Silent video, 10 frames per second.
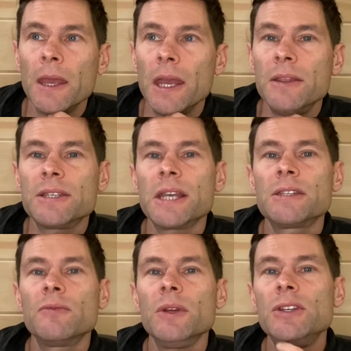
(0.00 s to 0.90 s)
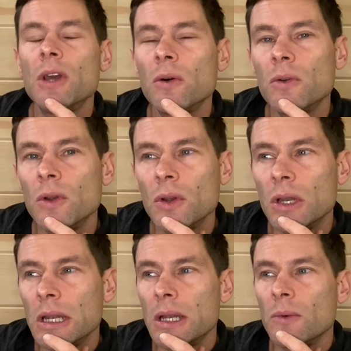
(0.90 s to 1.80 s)
In the sense of we don't
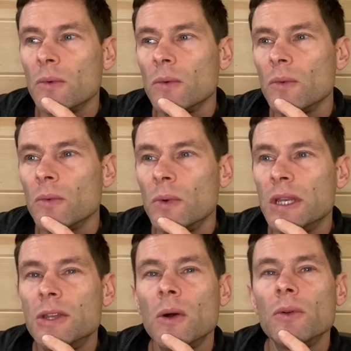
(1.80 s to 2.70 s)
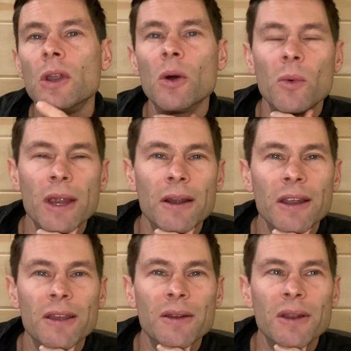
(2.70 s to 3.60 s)
know
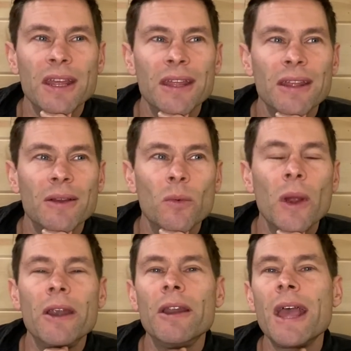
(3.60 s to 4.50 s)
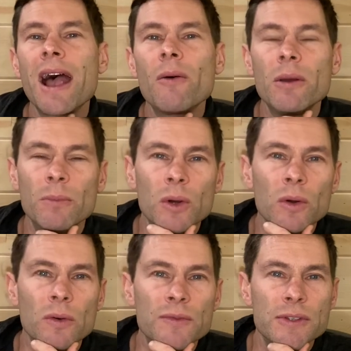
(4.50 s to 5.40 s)
where and how it
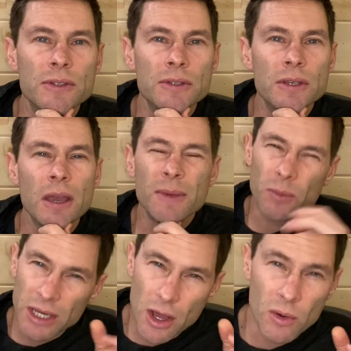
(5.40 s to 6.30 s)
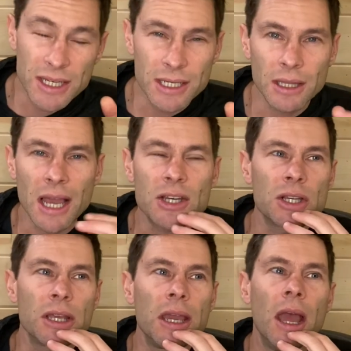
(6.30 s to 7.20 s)
moves. I mean, we know
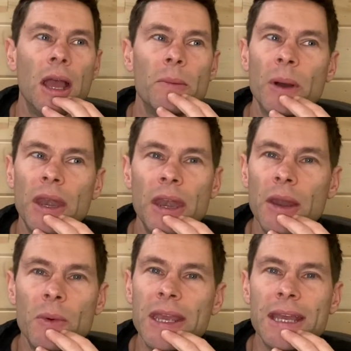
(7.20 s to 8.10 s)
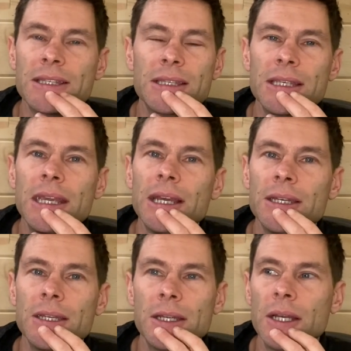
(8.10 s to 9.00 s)
intellectually, but we can't see
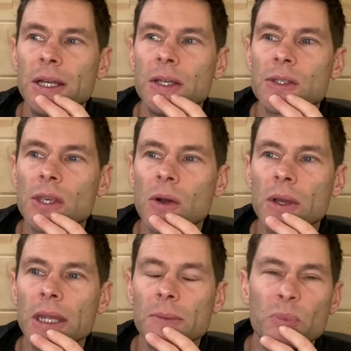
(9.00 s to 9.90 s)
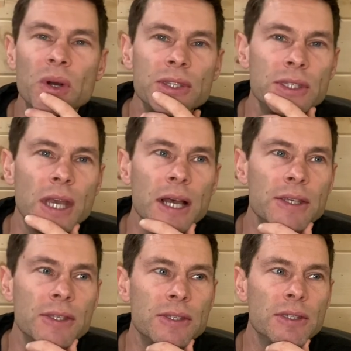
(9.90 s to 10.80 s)
it. So it puts
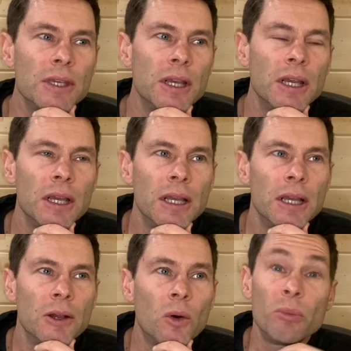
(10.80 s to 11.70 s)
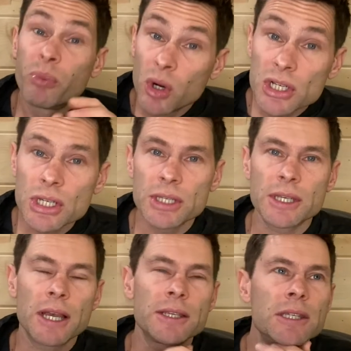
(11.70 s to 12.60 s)
us or pushes
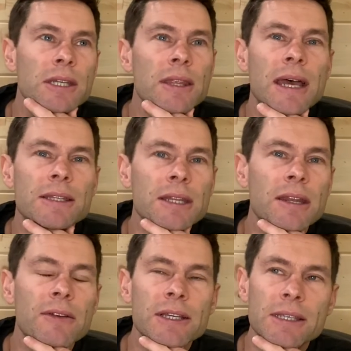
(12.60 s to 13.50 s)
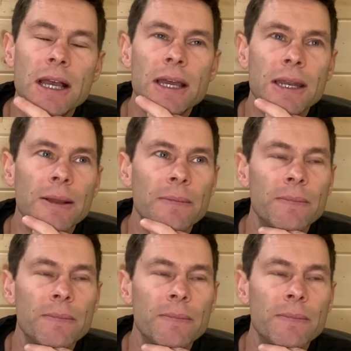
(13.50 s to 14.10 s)
us into that state of anxiety.